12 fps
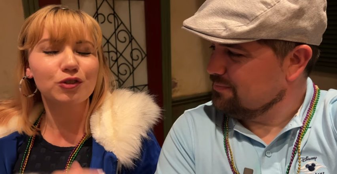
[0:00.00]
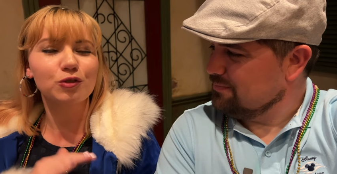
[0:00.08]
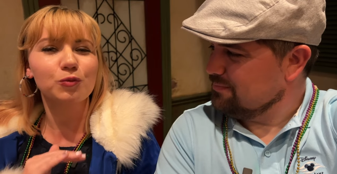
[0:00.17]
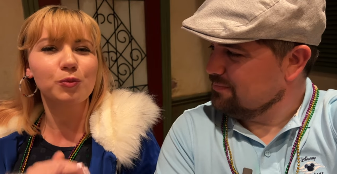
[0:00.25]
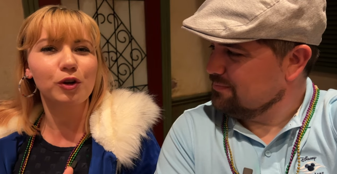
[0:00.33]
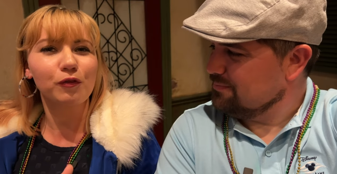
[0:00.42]
Speaker 1: this
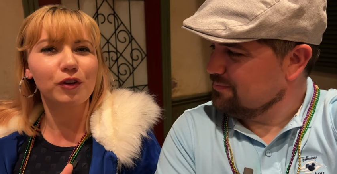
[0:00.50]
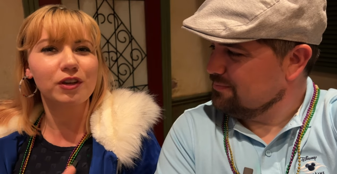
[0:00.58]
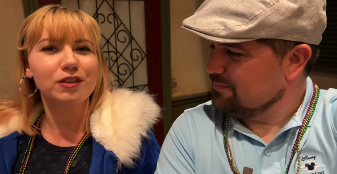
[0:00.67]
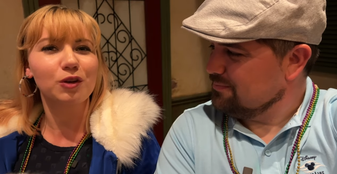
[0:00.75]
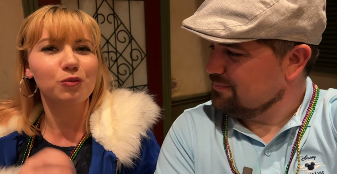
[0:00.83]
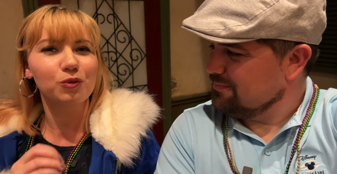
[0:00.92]
was perfect
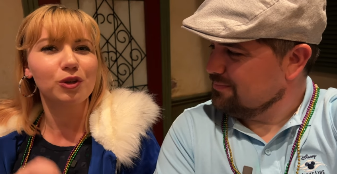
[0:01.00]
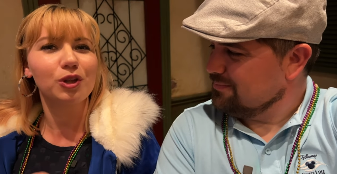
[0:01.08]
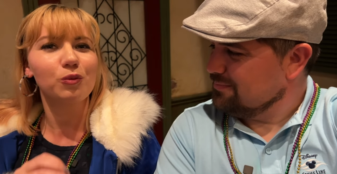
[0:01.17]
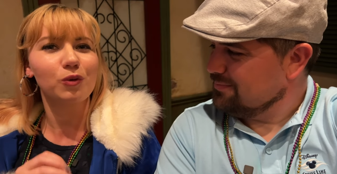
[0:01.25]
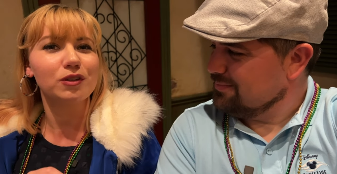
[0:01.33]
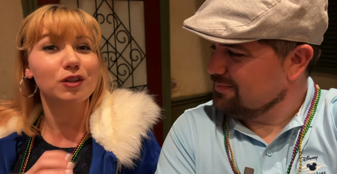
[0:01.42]
because I
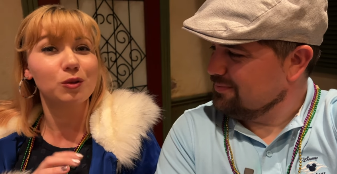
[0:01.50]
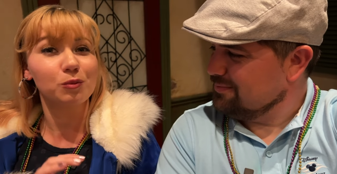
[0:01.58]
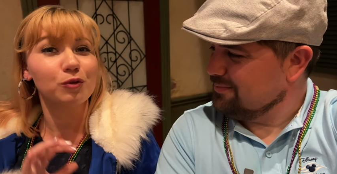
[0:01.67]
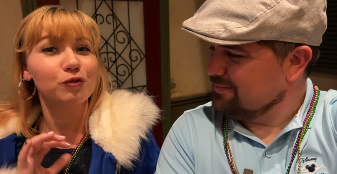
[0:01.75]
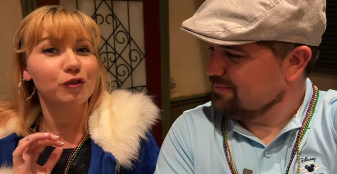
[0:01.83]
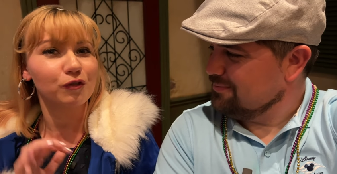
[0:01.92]
really was in the
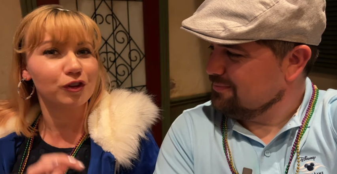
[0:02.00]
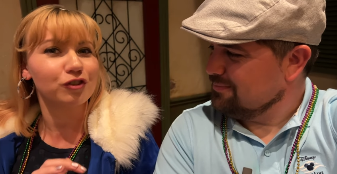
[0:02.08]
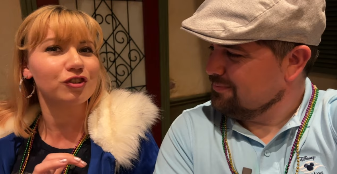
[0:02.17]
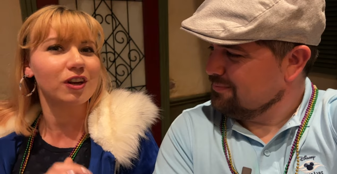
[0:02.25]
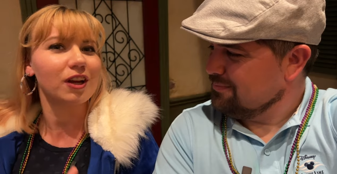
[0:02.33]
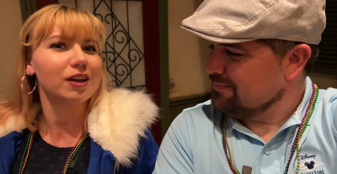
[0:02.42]
mood for
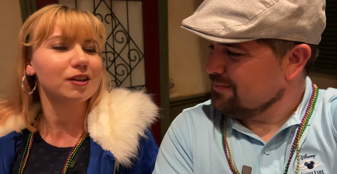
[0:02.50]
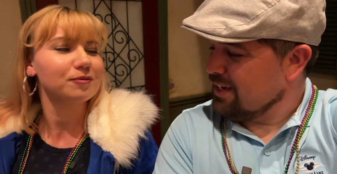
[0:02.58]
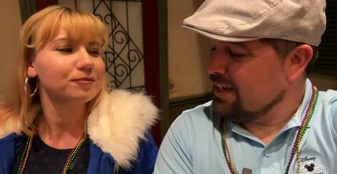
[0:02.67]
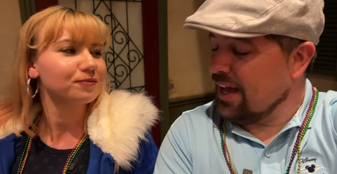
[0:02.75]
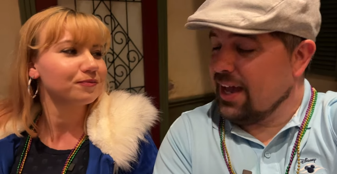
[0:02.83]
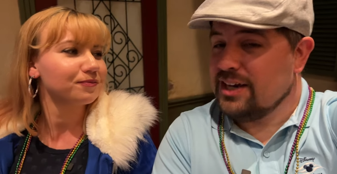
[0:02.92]
fish tonight.
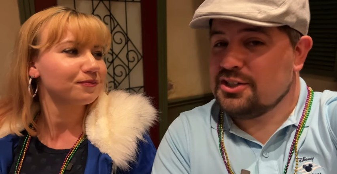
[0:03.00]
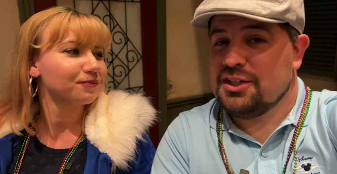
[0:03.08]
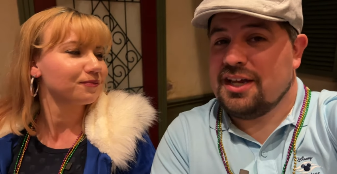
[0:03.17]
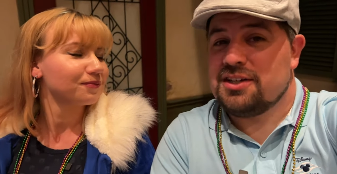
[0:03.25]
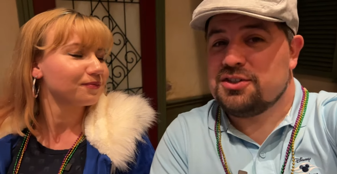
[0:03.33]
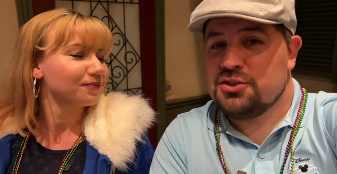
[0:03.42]
And
Speaker 2: I
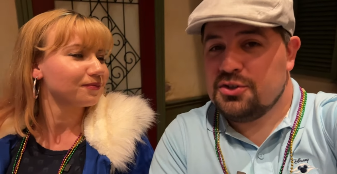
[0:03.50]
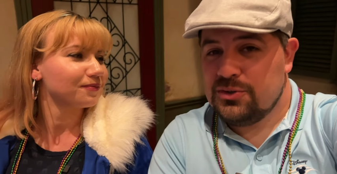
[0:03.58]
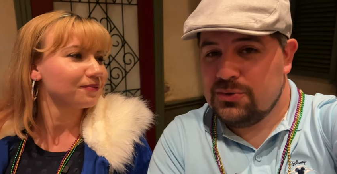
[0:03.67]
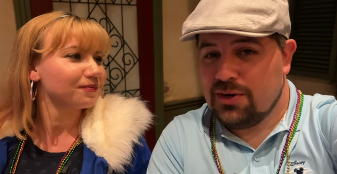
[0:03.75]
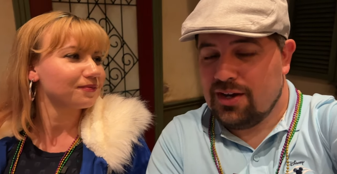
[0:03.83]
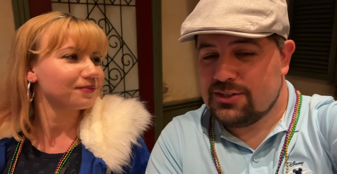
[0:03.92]
actually got
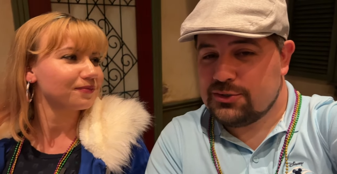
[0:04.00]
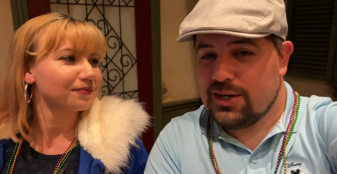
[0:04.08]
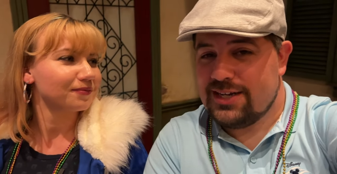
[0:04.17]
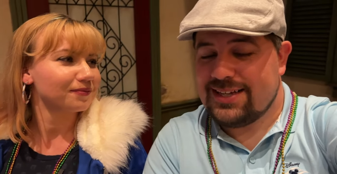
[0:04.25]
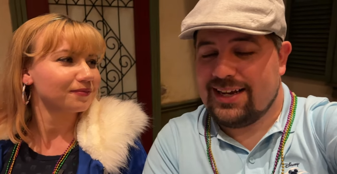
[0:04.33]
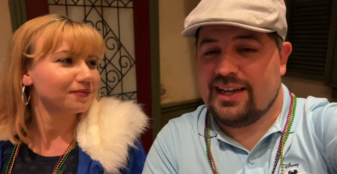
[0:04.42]
two entrees. I